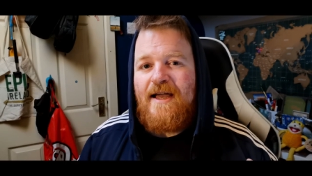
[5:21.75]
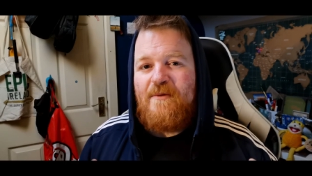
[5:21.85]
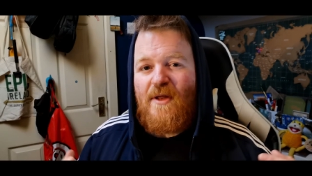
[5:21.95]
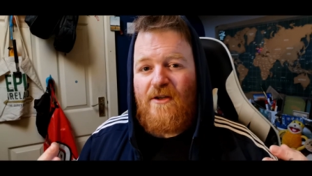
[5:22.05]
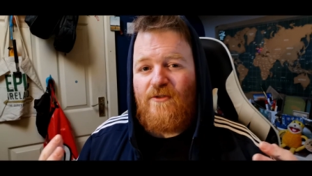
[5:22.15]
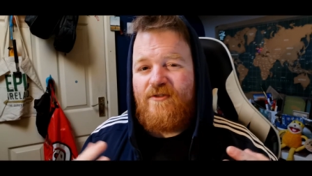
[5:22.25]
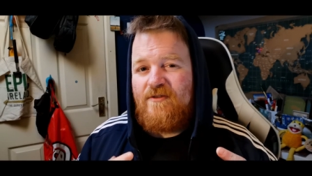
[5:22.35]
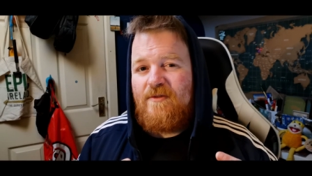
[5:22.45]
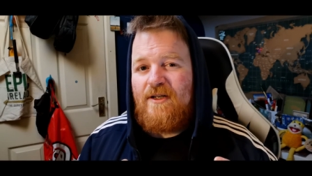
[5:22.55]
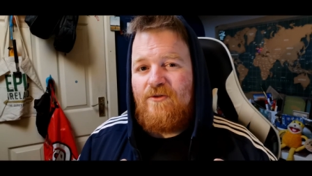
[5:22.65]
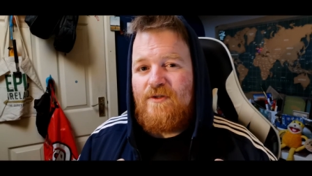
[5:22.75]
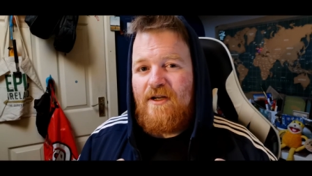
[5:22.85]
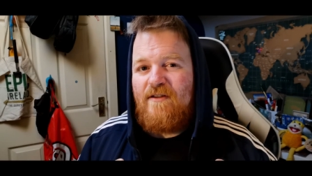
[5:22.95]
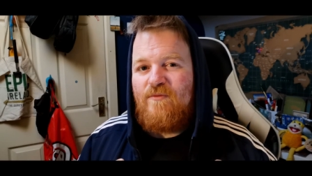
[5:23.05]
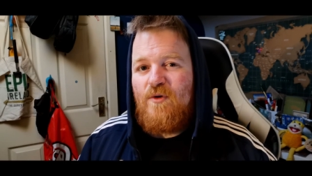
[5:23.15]
and make us close
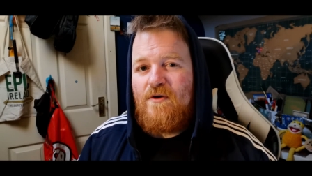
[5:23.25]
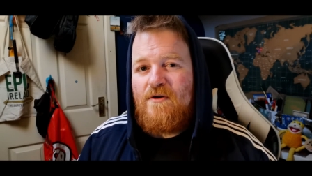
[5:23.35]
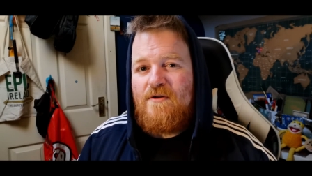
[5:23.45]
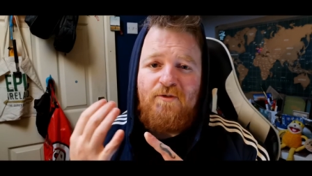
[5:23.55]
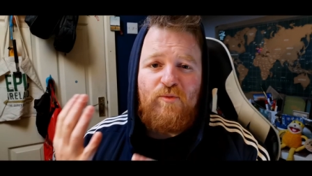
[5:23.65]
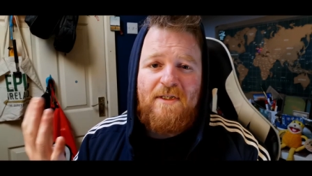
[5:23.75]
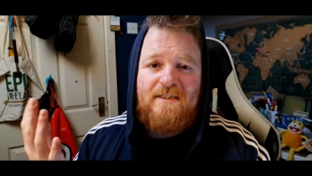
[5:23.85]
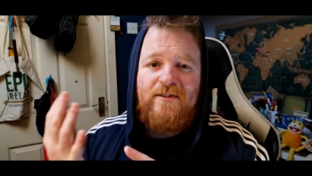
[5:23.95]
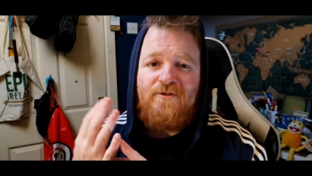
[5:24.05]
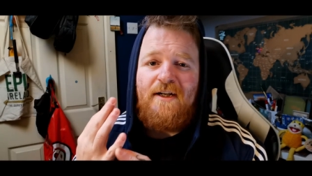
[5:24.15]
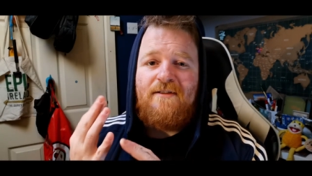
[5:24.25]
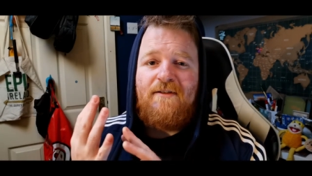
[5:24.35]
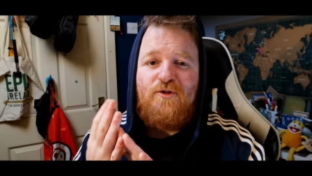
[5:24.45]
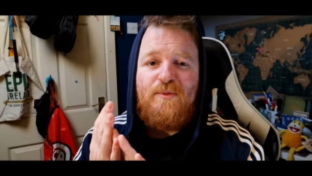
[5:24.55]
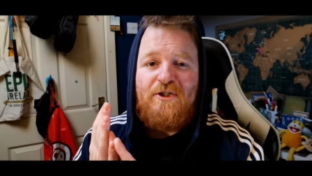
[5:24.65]
off more. Nobody's
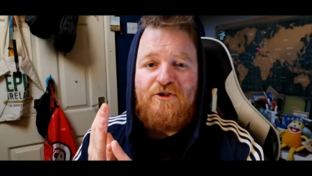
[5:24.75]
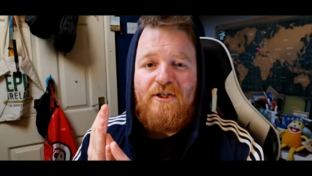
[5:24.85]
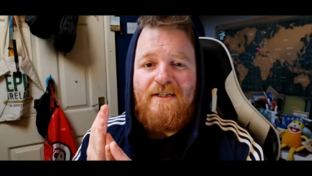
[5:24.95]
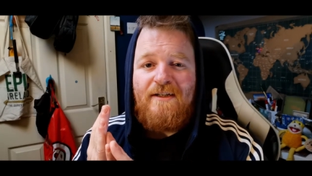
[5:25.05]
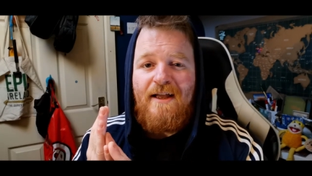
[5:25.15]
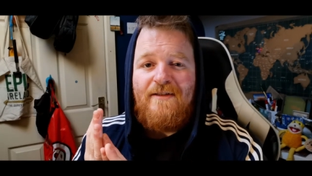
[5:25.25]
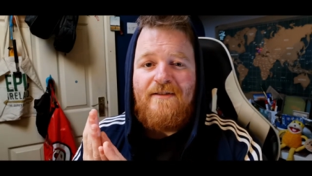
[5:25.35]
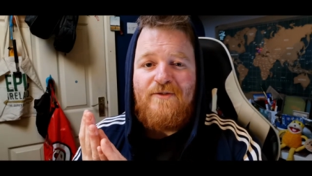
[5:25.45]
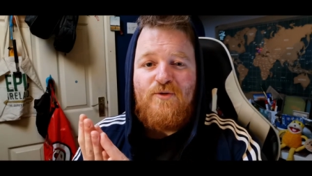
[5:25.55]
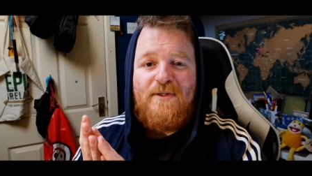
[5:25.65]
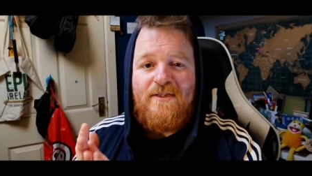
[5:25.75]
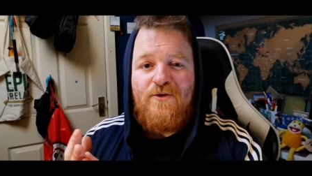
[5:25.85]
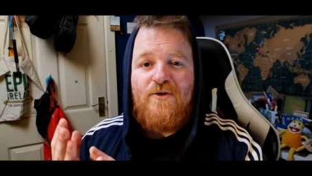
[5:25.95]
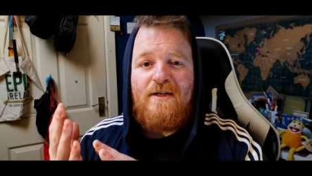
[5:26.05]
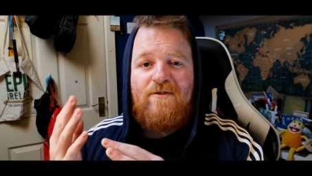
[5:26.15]
interacting, nobody's shaking hands, nobody's
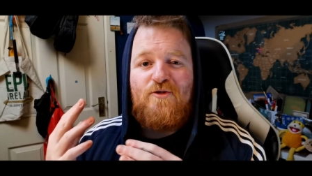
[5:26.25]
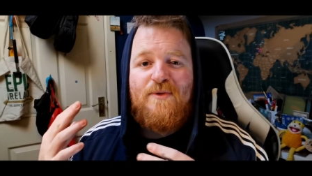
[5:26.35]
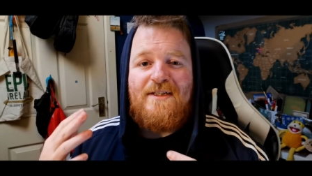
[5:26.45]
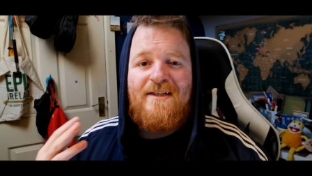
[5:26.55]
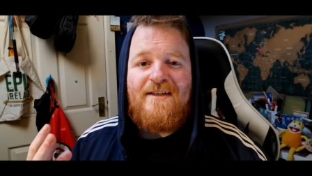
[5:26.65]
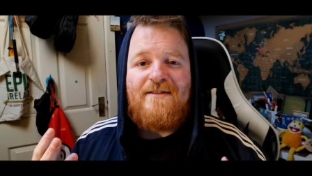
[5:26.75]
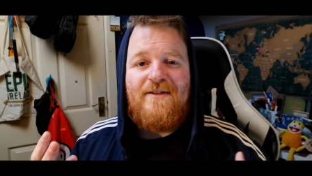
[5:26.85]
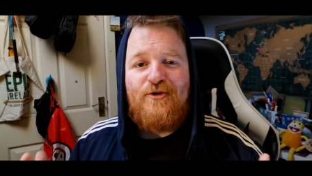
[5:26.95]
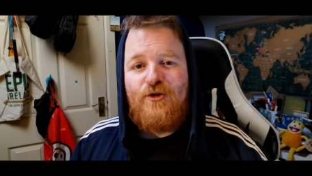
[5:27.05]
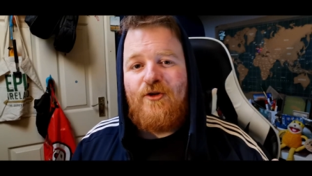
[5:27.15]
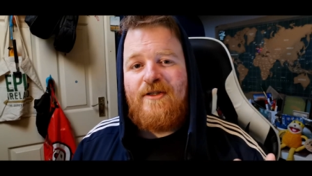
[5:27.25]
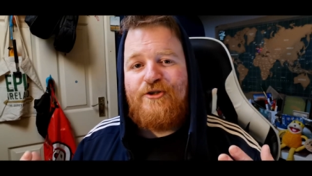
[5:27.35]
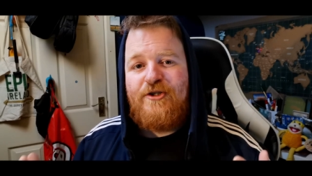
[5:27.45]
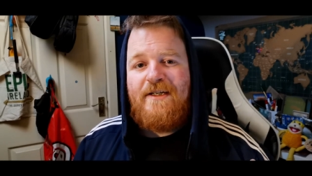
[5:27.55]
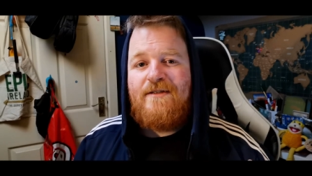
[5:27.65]
hugging, nobody's kissing each other on the
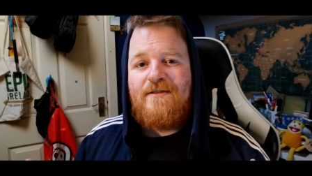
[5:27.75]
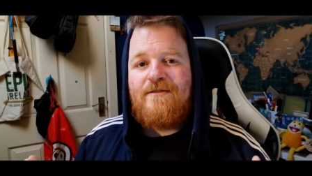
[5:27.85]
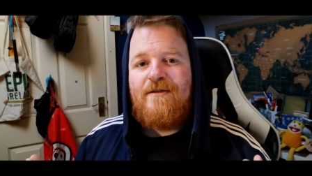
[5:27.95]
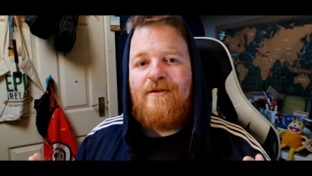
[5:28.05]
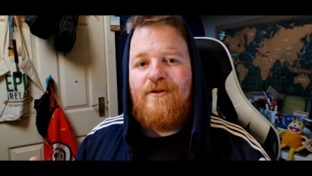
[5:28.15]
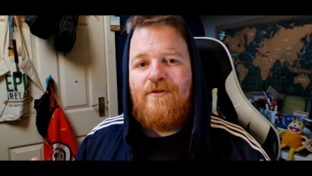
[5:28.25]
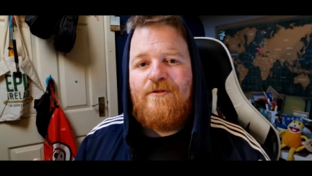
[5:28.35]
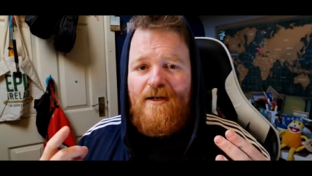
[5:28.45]
cheeks to say hello.